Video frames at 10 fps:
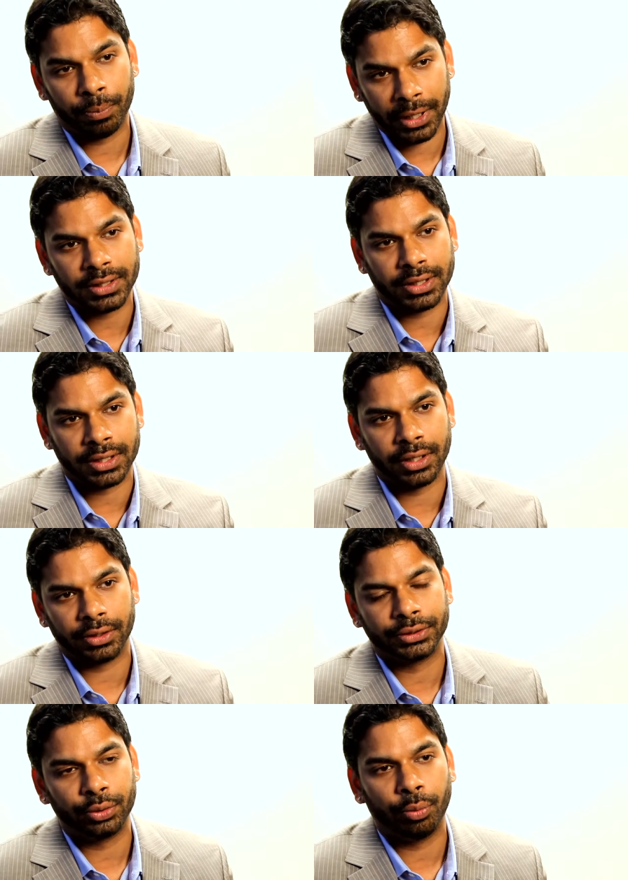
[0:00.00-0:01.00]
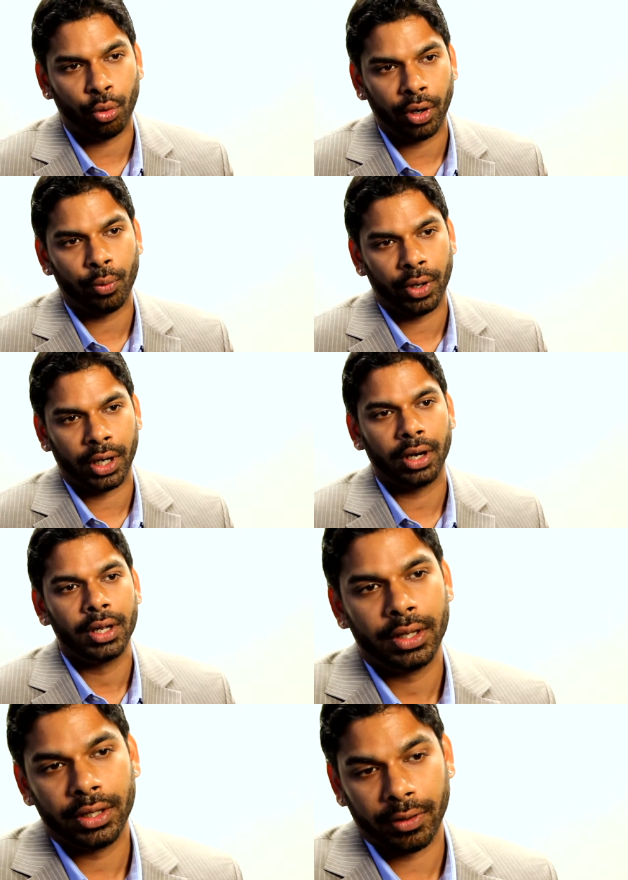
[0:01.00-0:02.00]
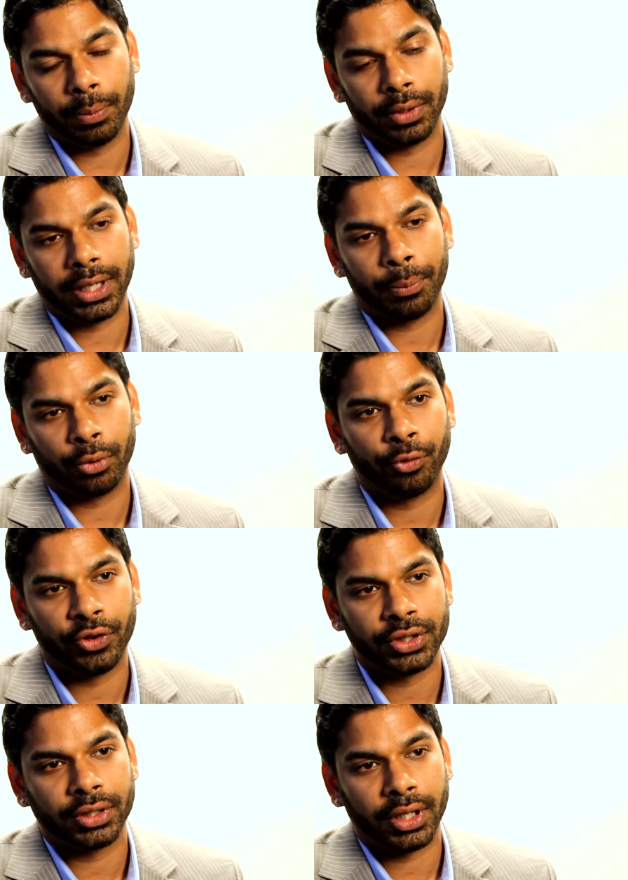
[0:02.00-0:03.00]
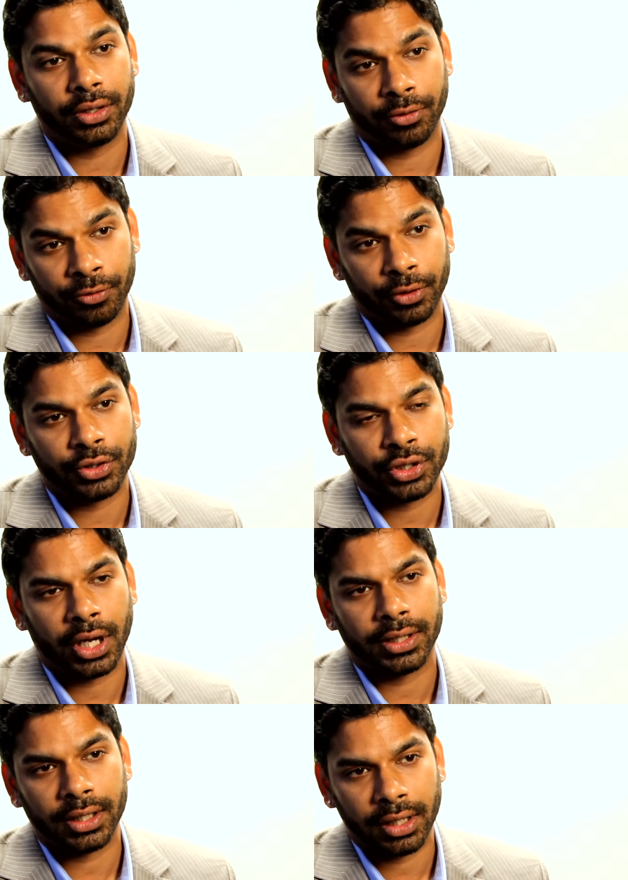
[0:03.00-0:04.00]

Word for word: basic skills to a point where they're able to get proficient on their first shot at the